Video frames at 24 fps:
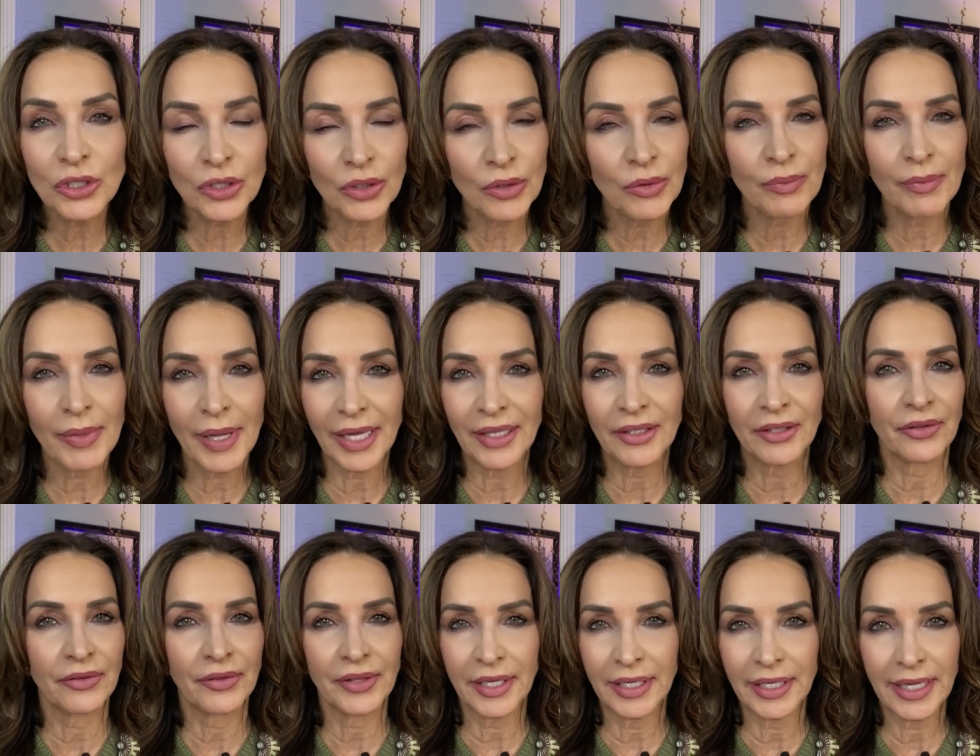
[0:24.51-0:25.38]
you
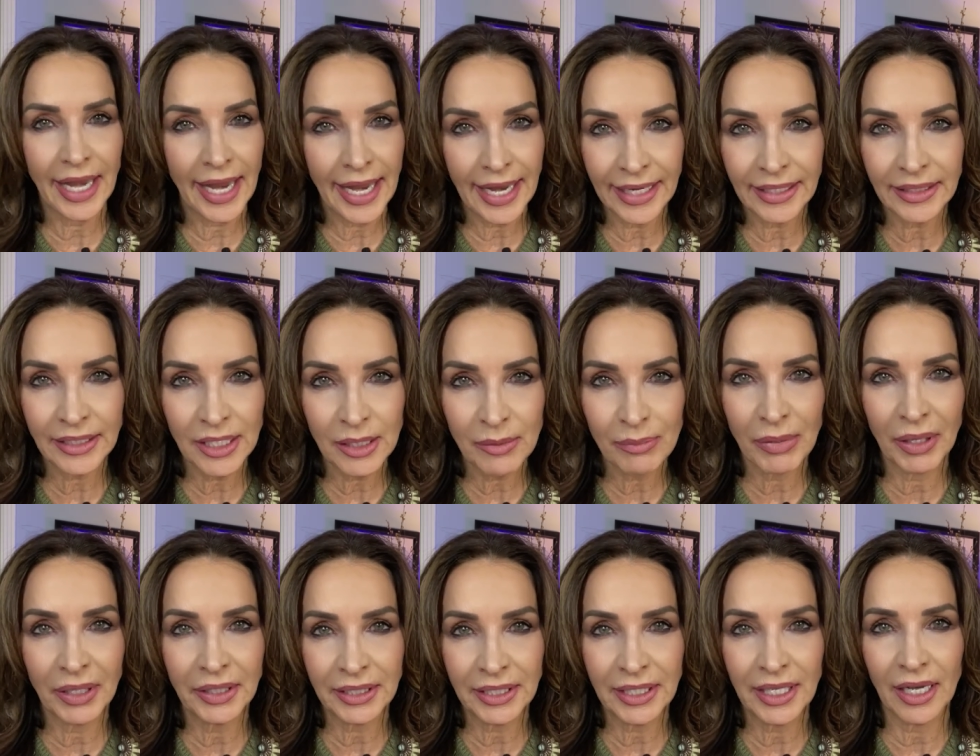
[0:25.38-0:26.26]
better than
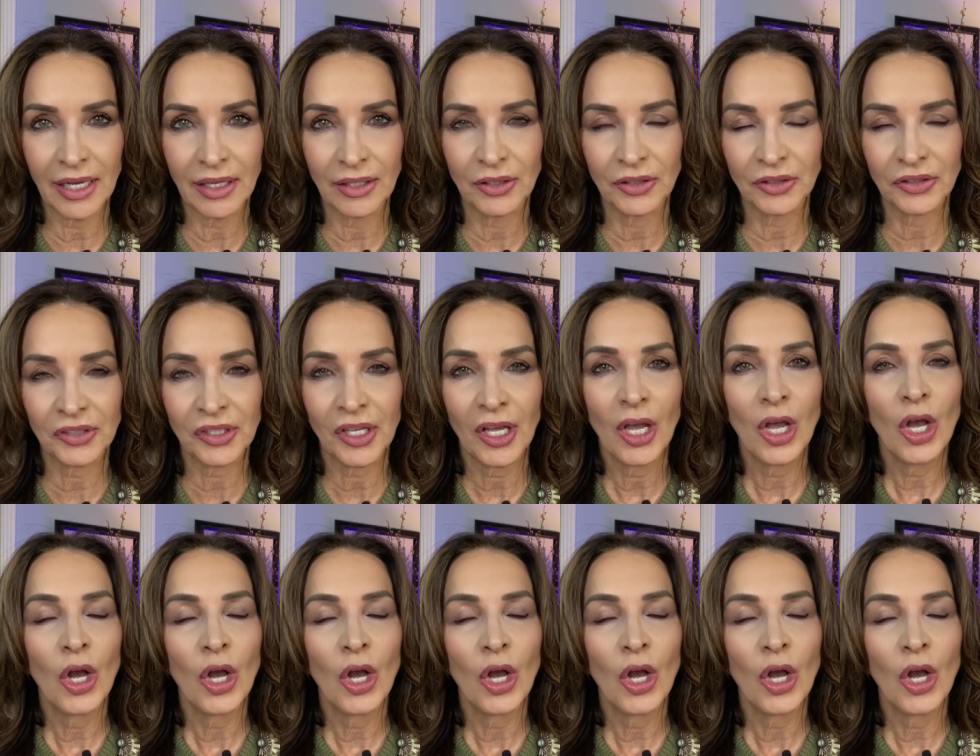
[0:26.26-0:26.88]
anybody else,